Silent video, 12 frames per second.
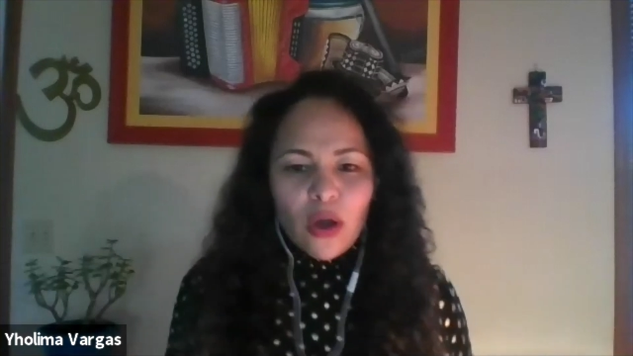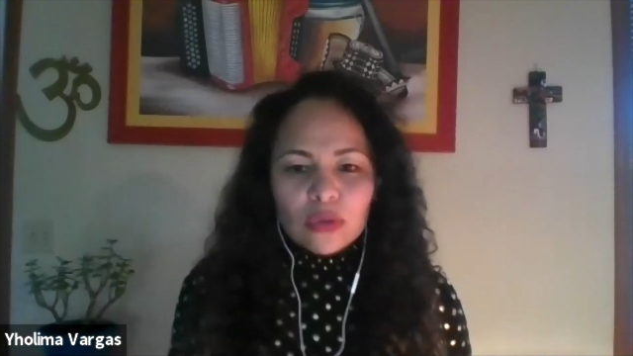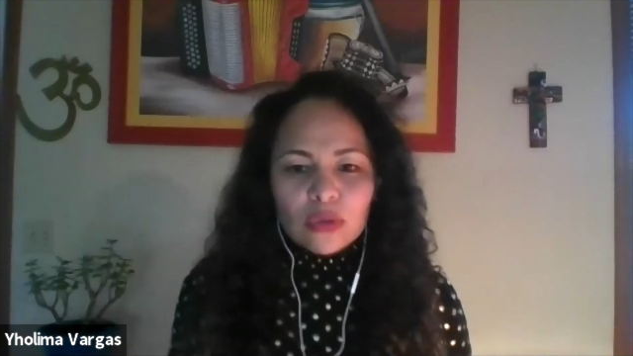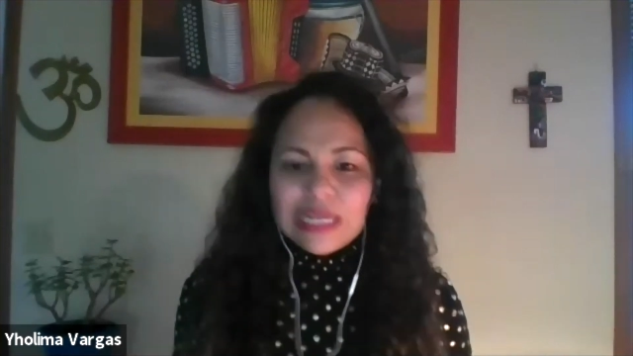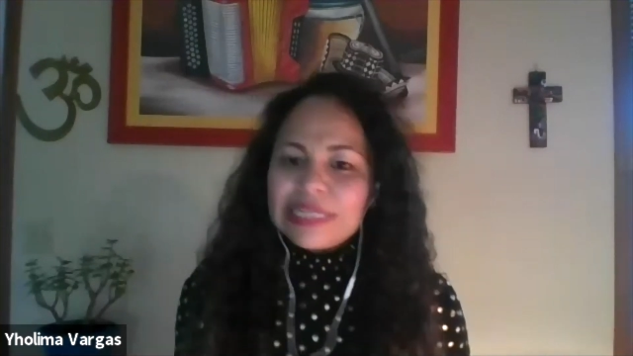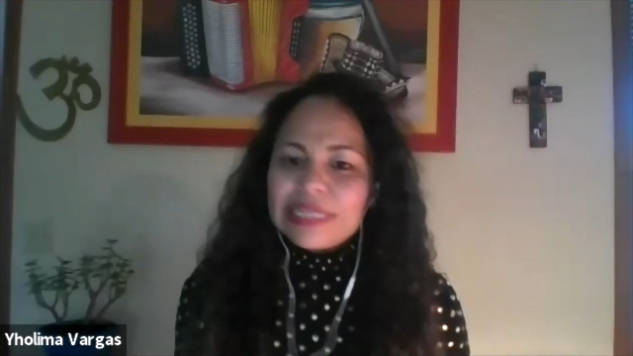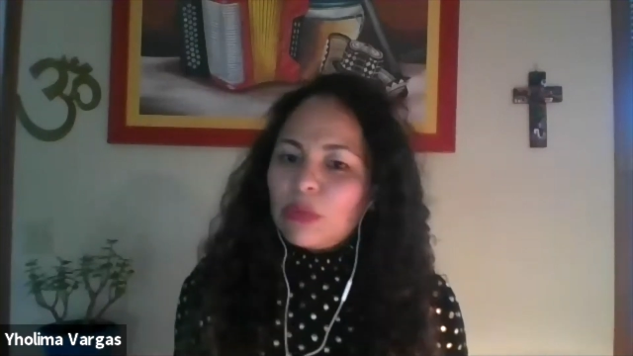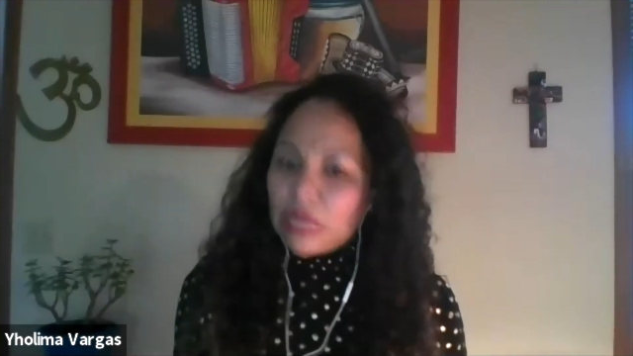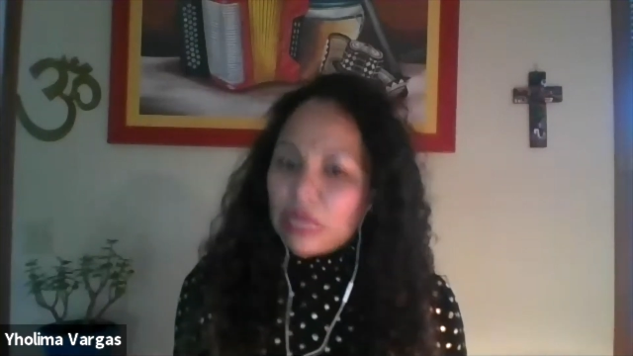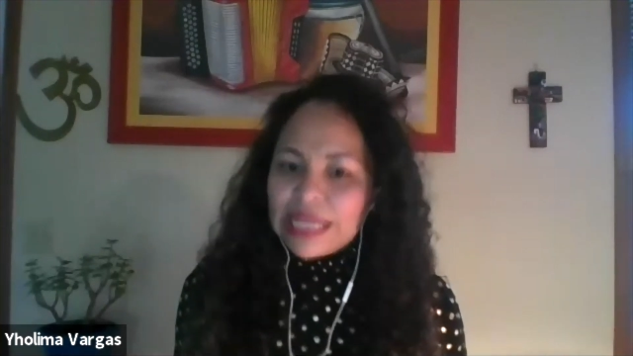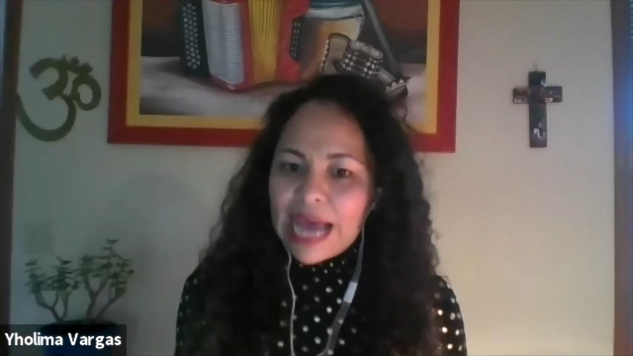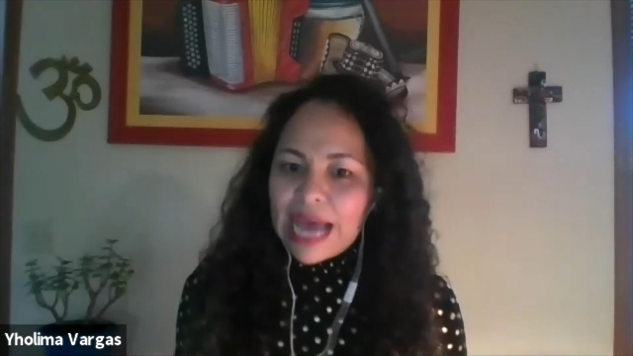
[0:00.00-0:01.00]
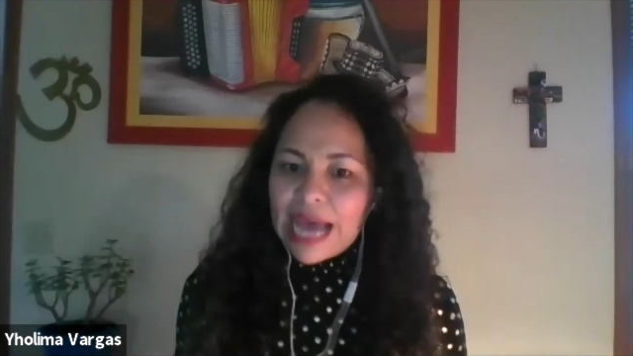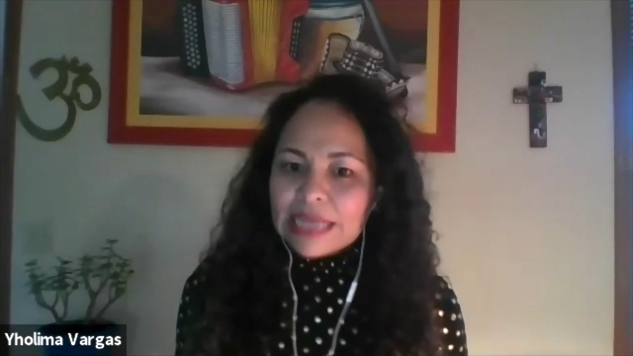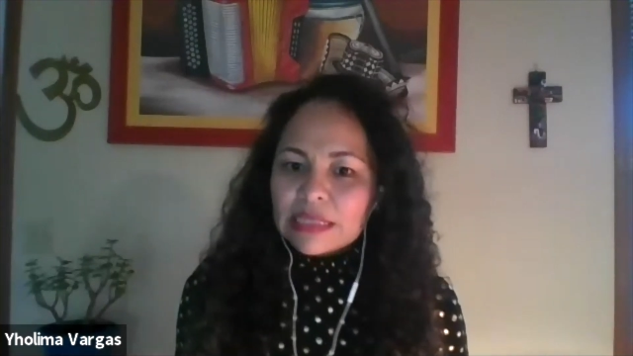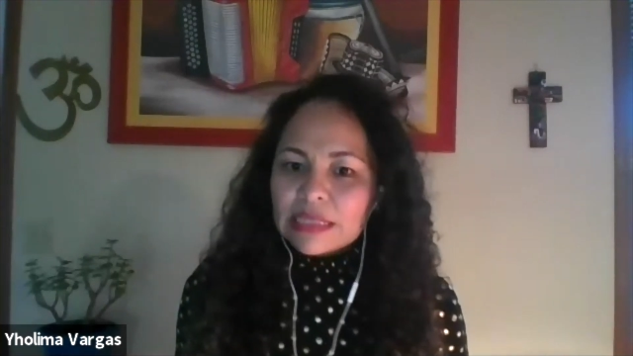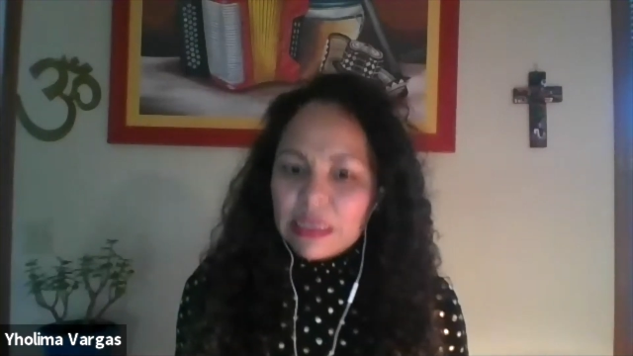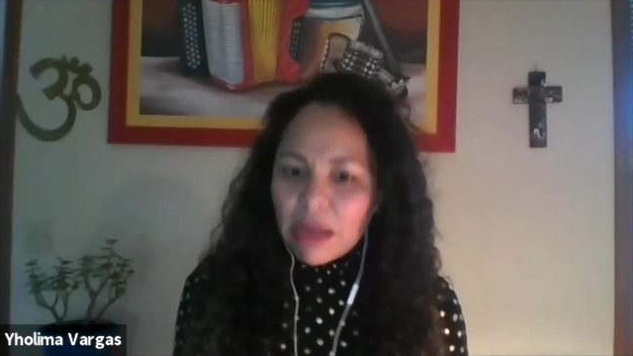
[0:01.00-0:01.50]
And I said, well, it does.
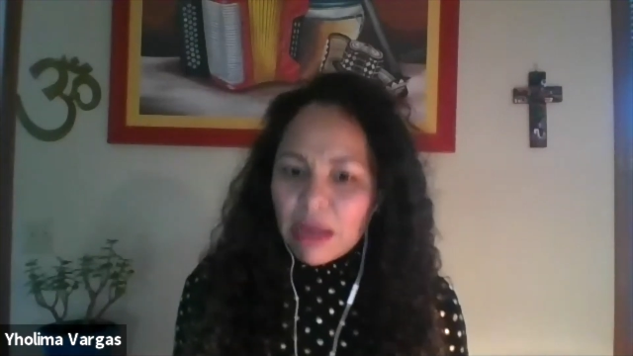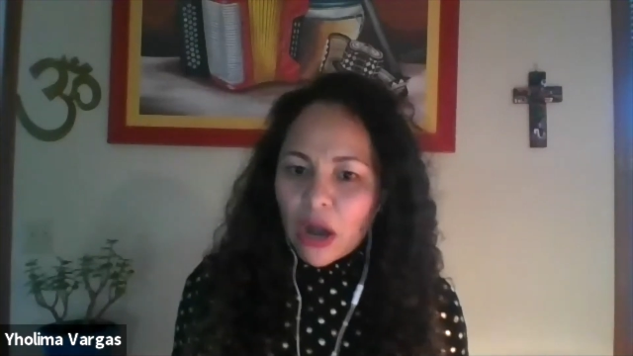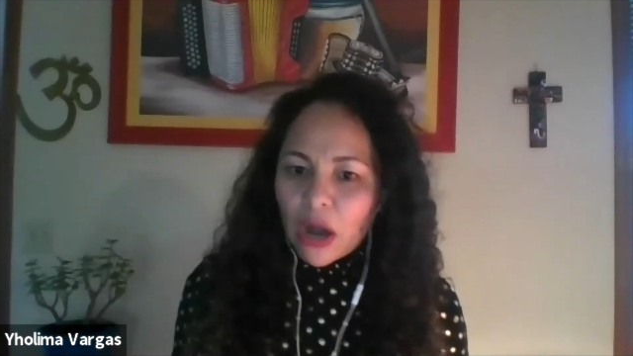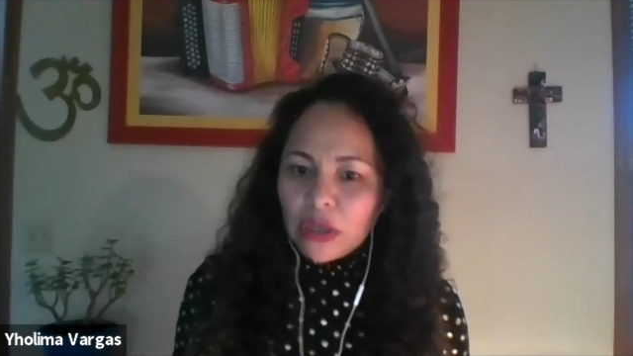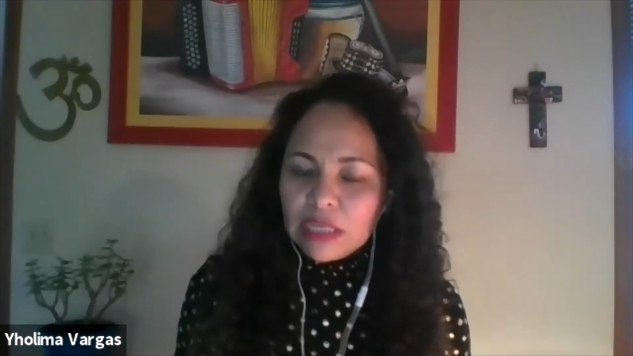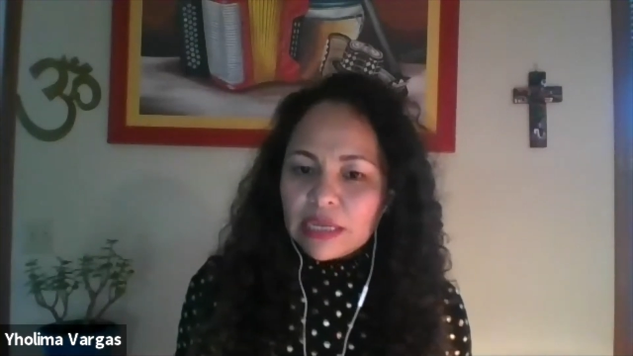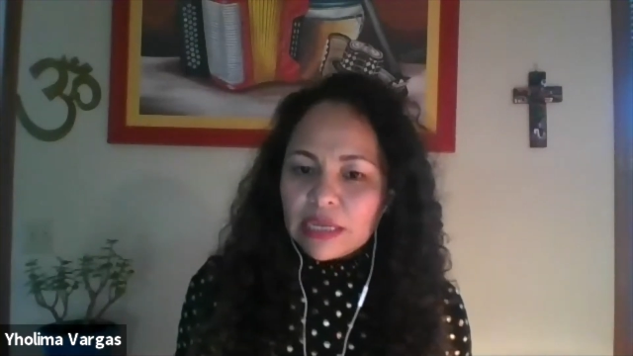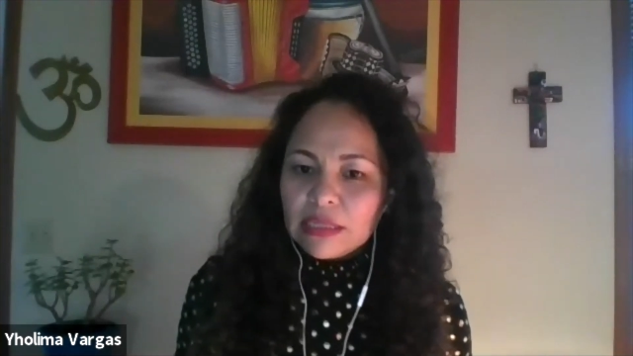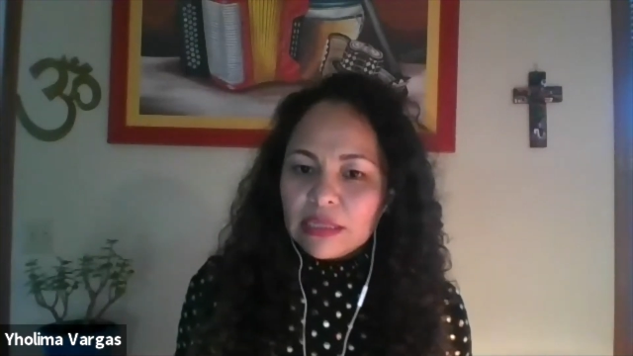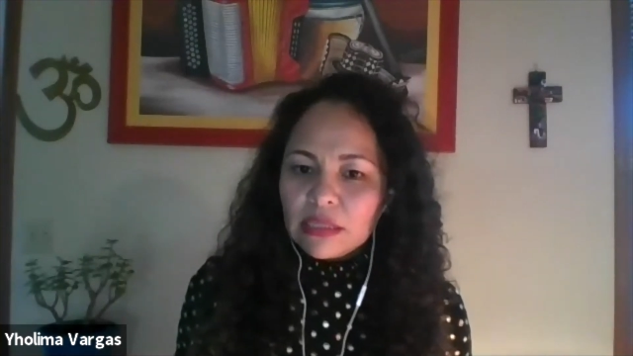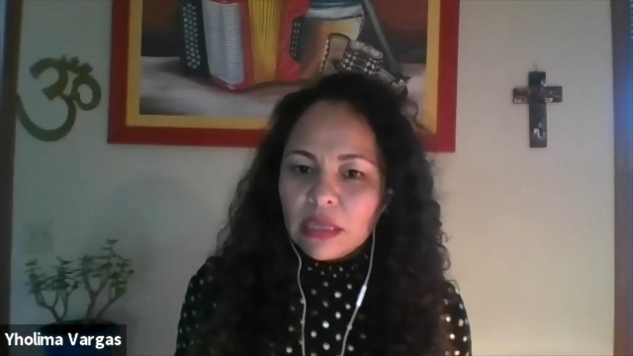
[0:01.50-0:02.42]
In my heart, it does.